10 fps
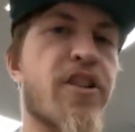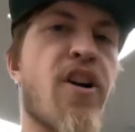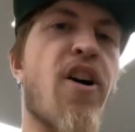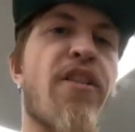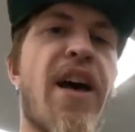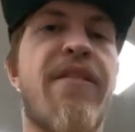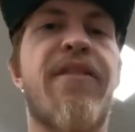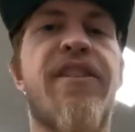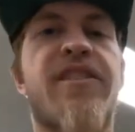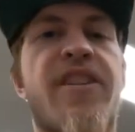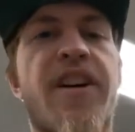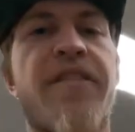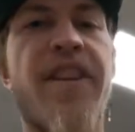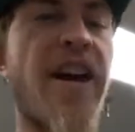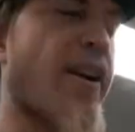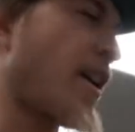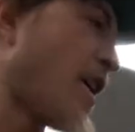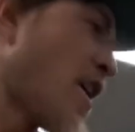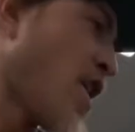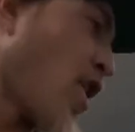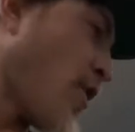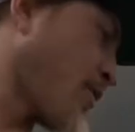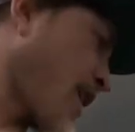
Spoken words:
all that fun stuff there. Hope you